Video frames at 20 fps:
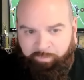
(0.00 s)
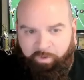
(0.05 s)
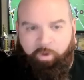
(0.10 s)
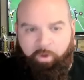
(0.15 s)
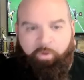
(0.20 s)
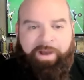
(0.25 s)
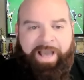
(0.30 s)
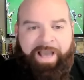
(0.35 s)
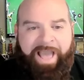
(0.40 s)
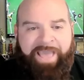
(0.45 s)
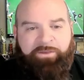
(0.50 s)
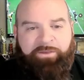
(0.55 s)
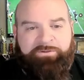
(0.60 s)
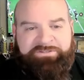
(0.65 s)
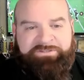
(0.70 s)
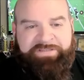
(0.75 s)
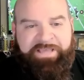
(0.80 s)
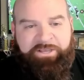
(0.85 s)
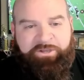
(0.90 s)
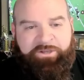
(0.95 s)
Ohio
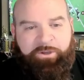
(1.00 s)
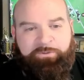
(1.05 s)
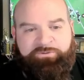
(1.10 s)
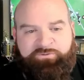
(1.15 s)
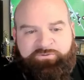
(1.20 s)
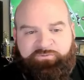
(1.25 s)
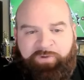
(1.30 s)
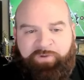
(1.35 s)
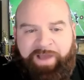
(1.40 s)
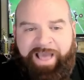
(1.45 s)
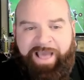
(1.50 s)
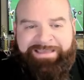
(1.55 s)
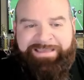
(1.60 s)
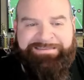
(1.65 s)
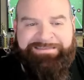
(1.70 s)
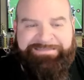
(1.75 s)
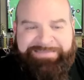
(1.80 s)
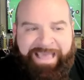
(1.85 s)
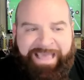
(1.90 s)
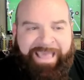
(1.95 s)
State coach
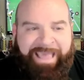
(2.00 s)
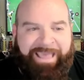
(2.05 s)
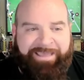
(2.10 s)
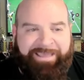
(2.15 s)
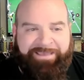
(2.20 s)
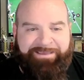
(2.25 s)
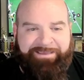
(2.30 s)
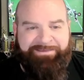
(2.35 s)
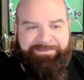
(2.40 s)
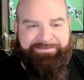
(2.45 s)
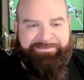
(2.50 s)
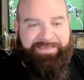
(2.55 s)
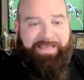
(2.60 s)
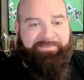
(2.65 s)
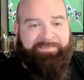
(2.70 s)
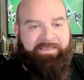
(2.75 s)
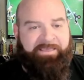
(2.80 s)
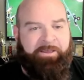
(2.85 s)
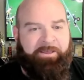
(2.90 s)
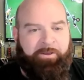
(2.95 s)
Ryan Day is
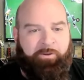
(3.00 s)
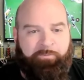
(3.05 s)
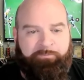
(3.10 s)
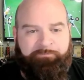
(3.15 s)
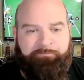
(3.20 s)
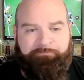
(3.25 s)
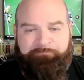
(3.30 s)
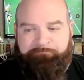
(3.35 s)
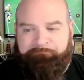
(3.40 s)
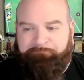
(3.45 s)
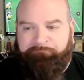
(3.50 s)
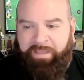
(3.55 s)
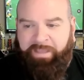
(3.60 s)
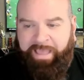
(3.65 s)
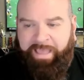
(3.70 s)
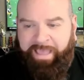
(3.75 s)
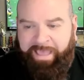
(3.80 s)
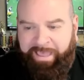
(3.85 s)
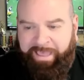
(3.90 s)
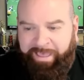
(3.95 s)
at the helm.
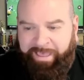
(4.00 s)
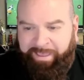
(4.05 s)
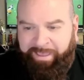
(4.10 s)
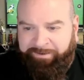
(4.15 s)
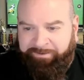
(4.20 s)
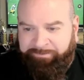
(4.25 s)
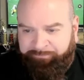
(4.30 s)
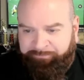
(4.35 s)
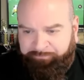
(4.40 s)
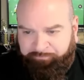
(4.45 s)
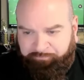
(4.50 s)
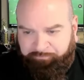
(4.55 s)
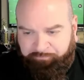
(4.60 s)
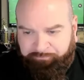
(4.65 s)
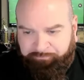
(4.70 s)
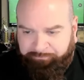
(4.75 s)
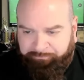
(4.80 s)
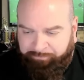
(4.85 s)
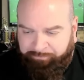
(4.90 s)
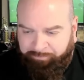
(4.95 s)
And
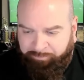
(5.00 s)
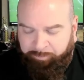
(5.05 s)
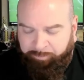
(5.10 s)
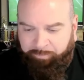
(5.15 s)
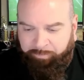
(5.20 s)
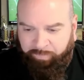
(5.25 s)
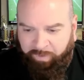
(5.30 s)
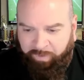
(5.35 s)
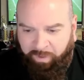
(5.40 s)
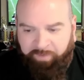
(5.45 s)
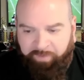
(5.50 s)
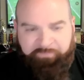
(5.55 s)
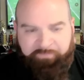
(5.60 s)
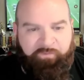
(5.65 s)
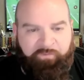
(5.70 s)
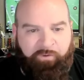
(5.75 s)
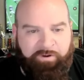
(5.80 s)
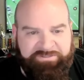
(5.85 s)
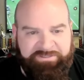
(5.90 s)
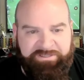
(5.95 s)

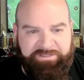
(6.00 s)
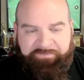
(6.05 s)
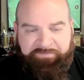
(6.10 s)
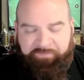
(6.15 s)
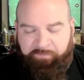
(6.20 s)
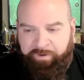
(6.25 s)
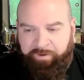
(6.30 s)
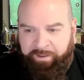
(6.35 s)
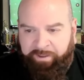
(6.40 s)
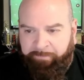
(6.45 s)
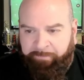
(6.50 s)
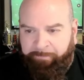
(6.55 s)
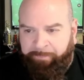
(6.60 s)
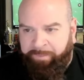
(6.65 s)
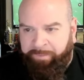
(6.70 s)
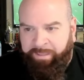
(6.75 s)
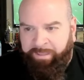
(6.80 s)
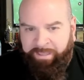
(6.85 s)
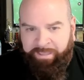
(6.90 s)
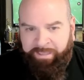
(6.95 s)
unfortunately for
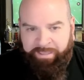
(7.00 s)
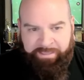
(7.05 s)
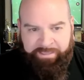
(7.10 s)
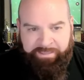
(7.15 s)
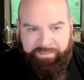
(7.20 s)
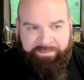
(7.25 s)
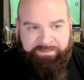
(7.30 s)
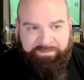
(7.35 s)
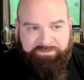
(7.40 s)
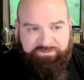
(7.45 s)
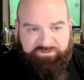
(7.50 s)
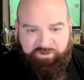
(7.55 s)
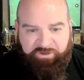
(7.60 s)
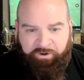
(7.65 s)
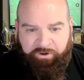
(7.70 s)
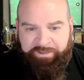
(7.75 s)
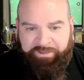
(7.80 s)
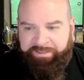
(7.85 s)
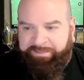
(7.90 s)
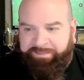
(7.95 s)
him, he is
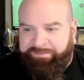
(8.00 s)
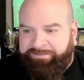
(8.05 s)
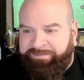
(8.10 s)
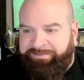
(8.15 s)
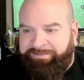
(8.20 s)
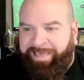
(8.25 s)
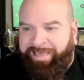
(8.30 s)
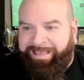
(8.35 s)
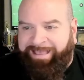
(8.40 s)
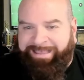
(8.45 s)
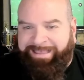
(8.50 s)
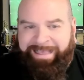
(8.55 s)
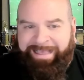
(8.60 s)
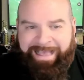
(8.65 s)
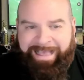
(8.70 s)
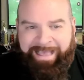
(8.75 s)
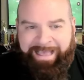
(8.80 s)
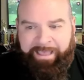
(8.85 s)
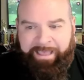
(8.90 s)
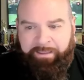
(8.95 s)
turning into that
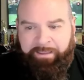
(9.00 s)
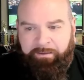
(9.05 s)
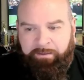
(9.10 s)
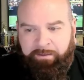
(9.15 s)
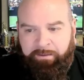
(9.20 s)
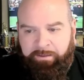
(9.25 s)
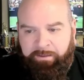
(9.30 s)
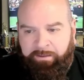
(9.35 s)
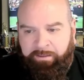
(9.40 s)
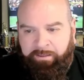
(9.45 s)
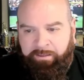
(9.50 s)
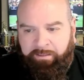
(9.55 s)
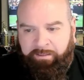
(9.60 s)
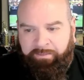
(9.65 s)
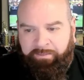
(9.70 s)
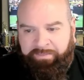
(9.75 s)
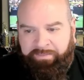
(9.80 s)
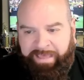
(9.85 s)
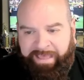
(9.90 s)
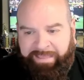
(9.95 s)
guy
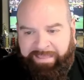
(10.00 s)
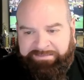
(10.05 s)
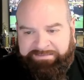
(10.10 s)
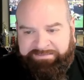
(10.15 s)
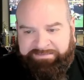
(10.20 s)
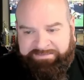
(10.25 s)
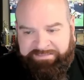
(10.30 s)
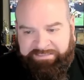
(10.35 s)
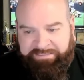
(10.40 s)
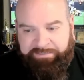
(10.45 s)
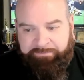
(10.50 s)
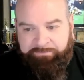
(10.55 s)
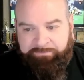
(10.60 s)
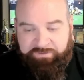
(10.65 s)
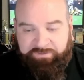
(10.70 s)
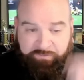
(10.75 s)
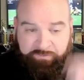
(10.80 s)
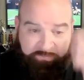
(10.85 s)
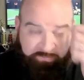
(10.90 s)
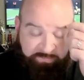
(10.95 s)
that
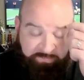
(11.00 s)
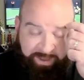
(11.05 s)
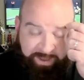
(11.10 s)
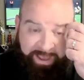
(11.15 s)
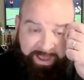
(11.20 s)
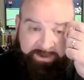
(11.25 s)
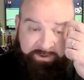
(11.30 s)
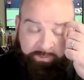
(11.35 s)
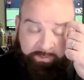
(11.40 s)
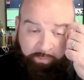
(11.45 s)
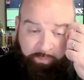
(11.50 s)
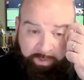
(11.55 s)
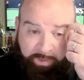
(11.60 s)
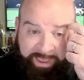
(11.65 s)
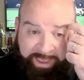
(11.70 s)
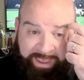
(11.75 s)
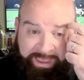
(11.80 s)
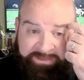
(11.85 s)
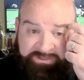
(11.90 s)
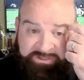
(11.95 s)
seems to find a
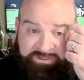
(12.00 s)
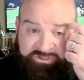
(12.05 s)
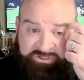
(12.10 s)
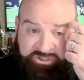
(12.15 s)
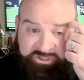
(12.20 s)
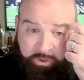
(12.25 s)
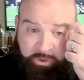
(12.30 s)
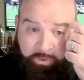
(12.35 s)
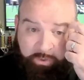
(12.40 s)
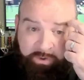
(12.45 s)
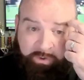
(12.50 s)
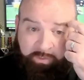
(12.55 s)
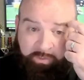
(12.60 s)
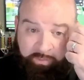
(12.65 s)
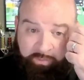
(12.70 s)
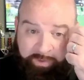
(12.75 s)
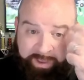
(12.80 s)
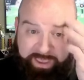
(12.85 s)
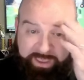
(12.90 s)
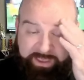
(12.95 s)
way to choke
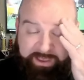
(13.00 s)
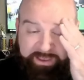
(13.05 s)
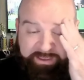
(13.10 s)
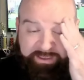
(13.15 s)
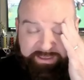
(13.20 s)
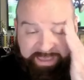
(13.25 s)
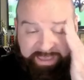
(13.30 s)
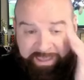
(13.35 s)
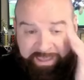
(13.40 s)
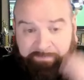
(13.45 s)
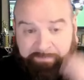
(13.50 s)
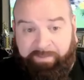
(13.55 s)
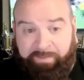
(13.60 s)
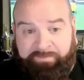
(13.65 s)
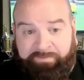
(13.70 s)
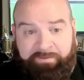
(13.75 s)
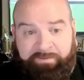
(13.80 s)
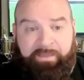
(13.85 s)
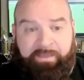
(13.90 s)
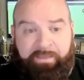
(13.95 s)
away a game
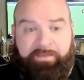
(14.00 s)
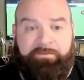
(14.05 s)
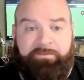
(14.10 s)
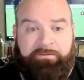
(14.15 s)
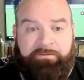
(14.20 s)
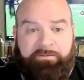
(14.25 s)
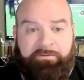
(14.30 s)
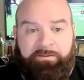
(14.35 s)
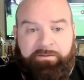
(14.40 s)
at the end.